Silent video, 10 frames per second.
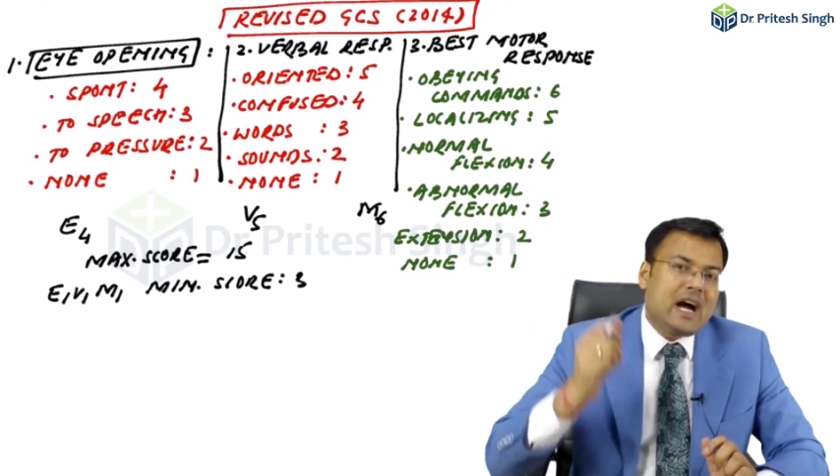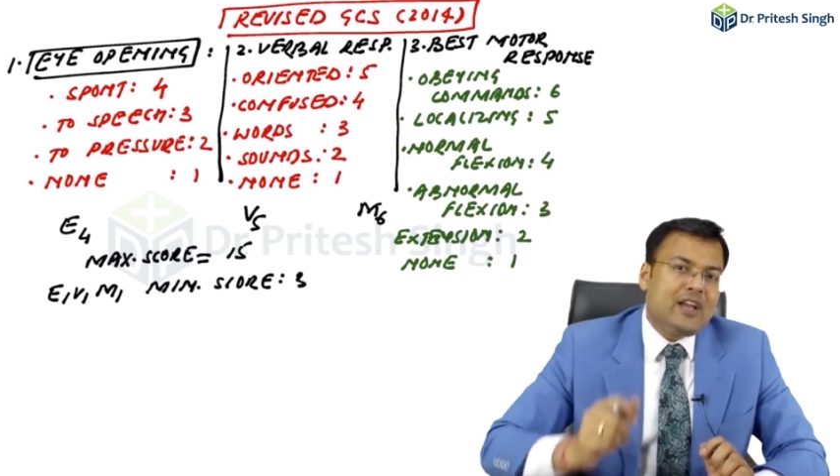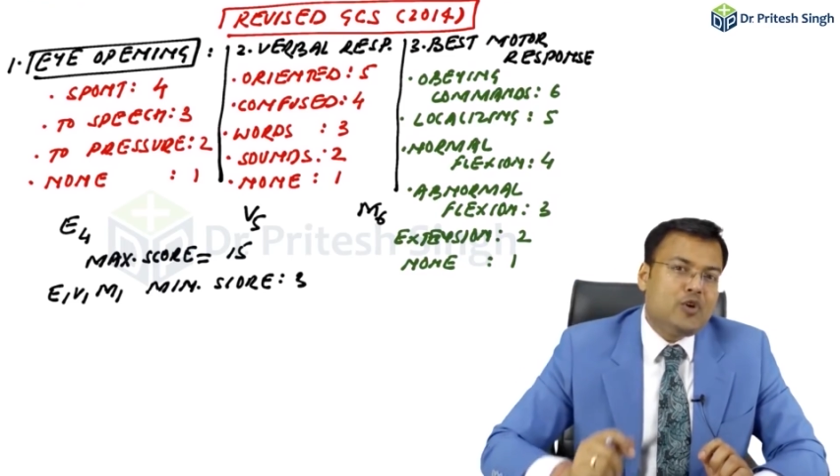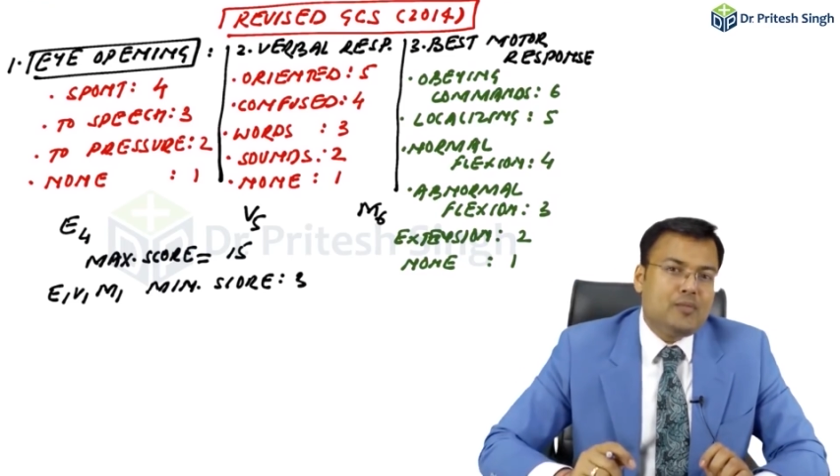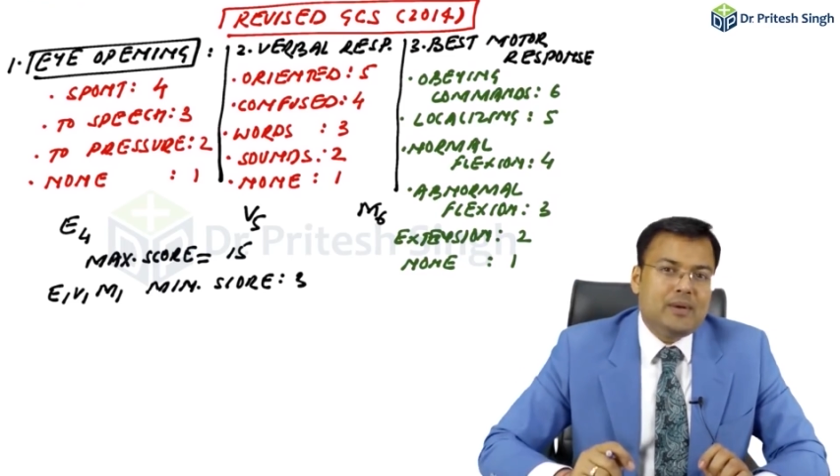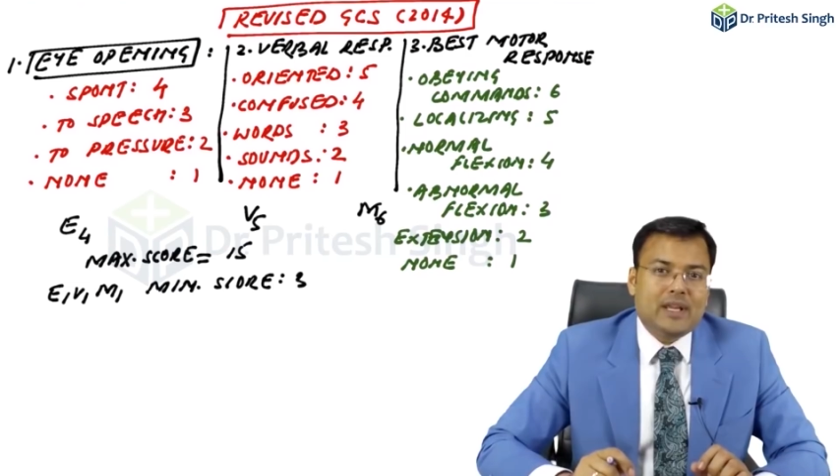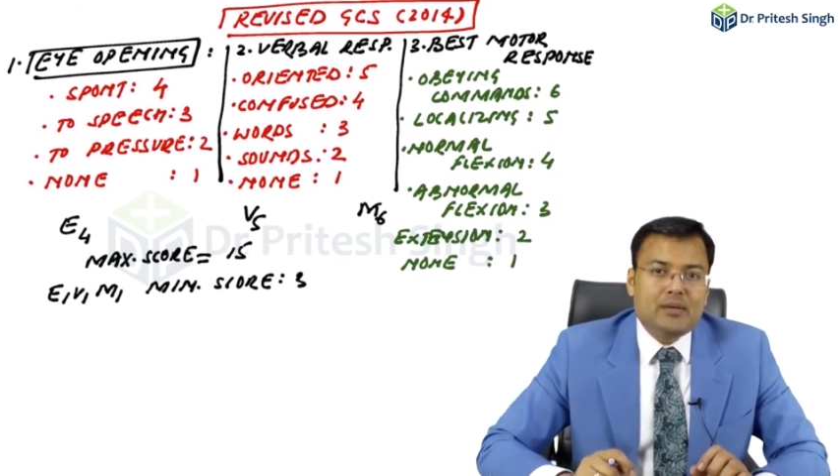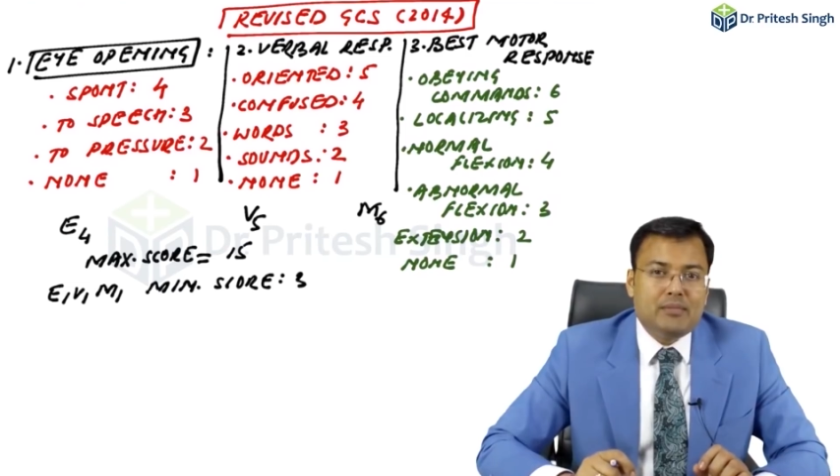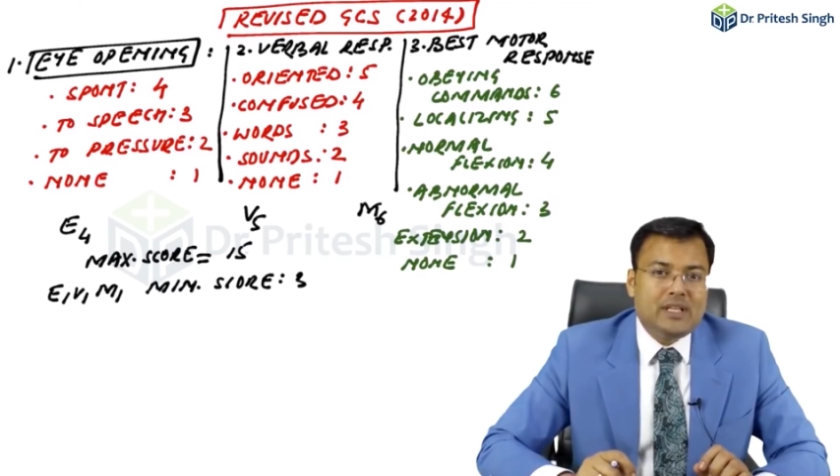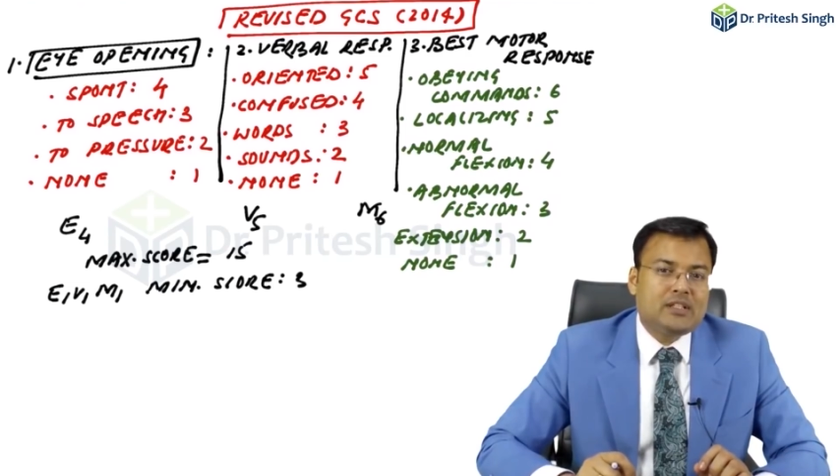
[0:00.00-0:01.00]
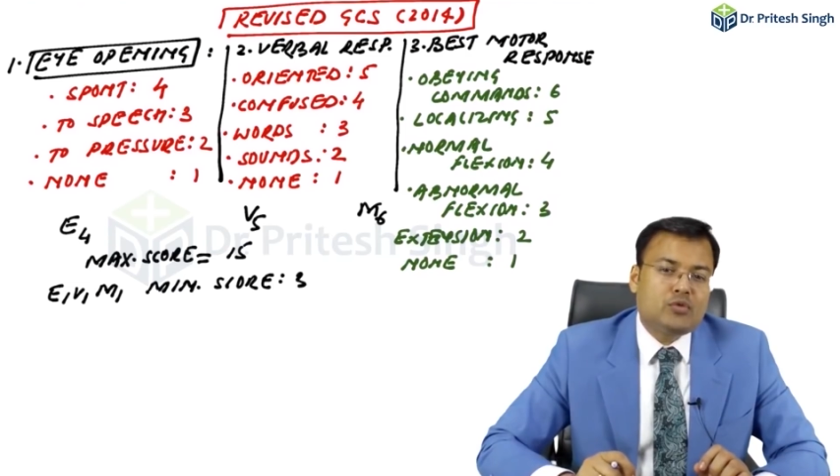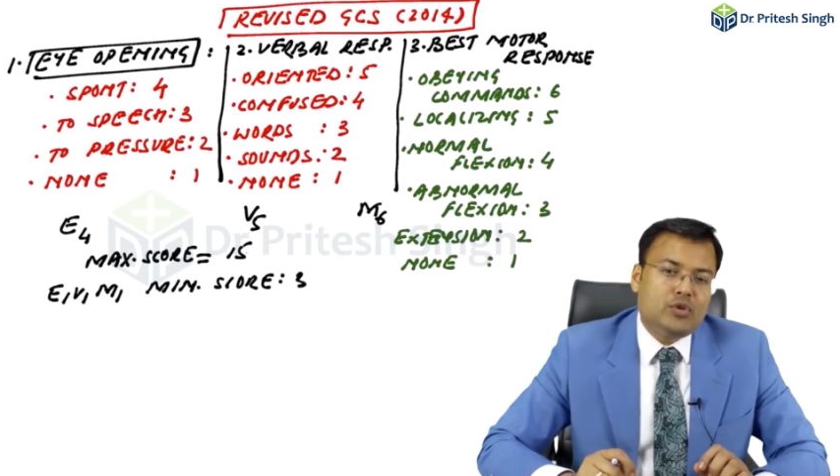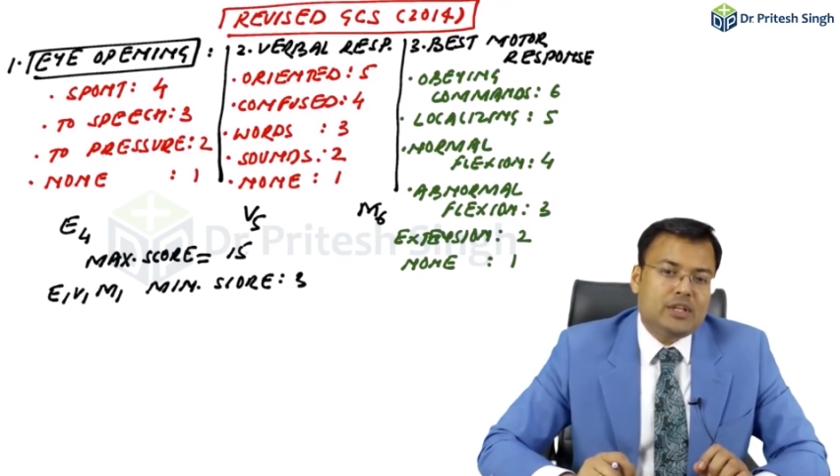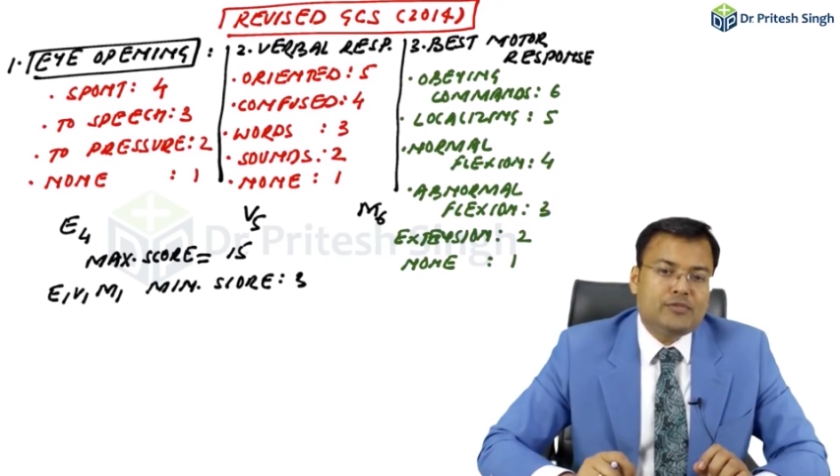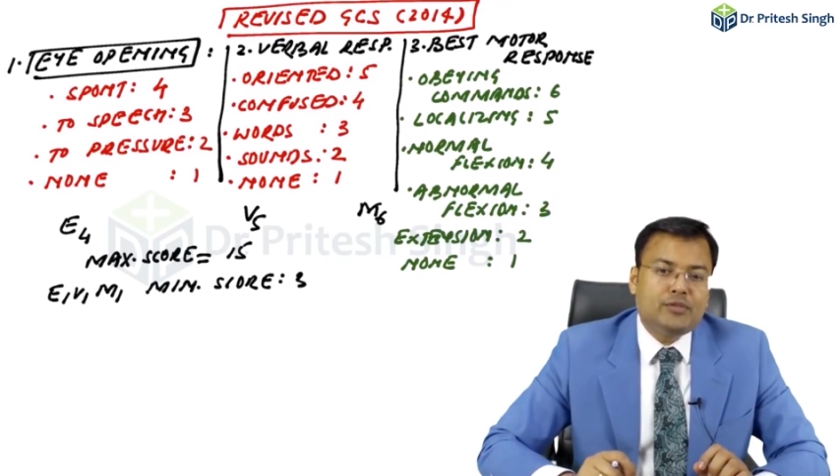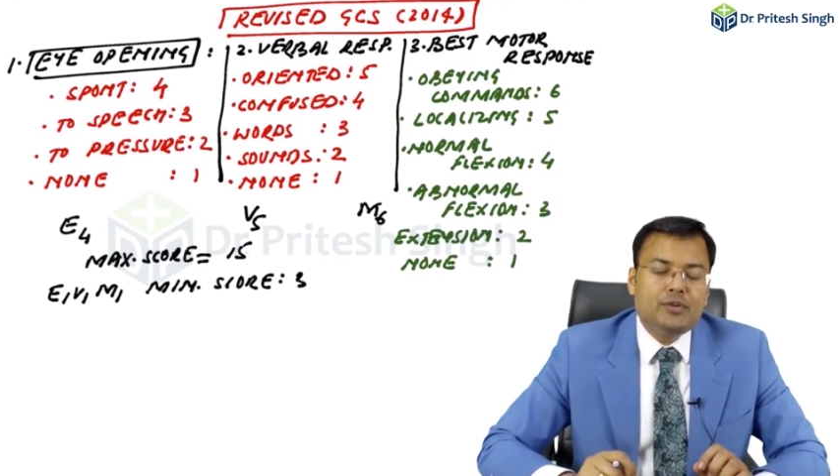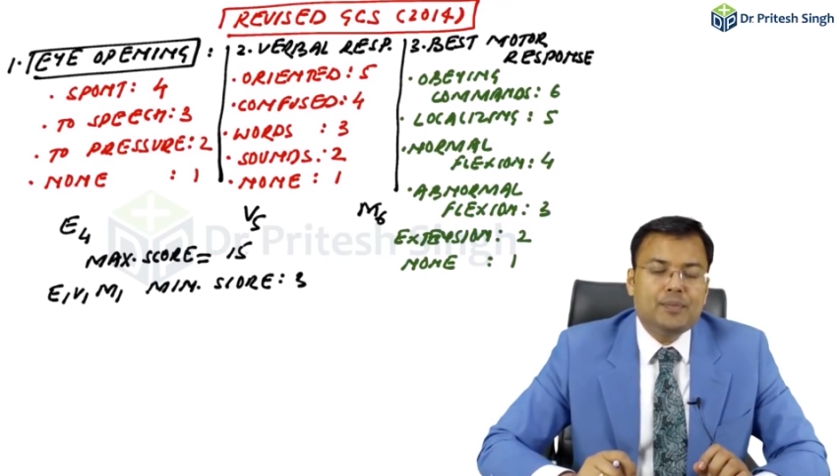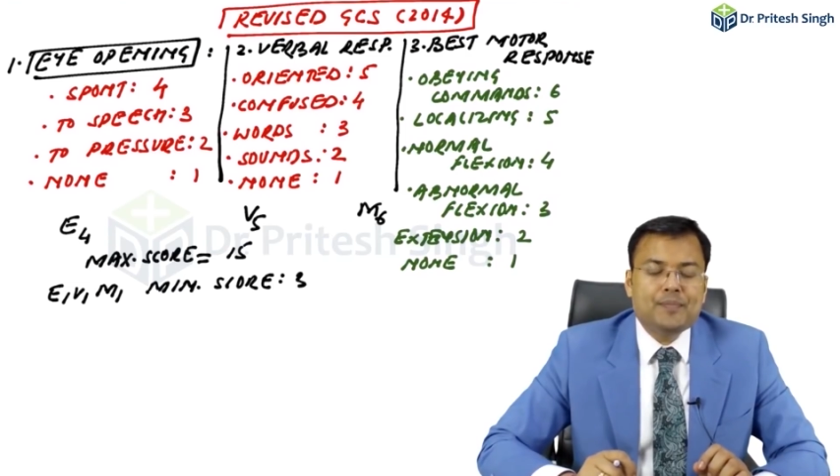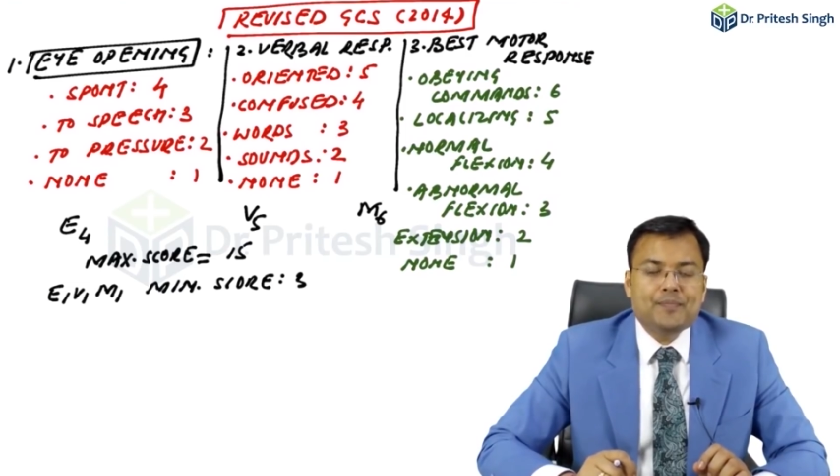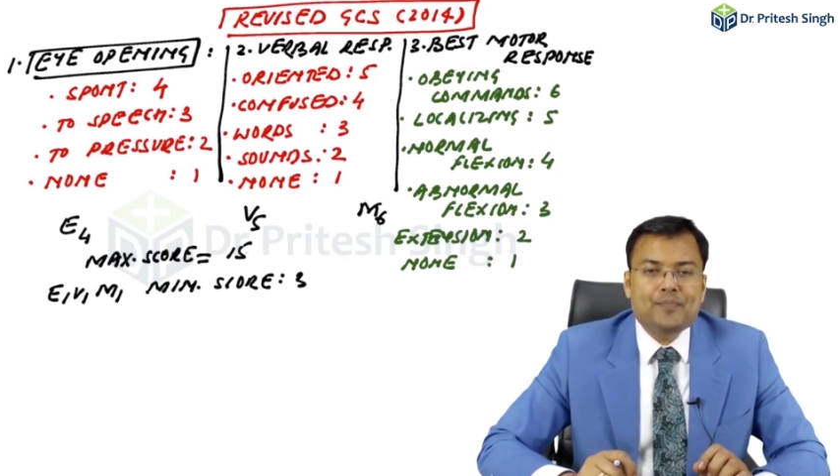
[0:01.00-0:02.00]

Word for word: eye opening means score is 4.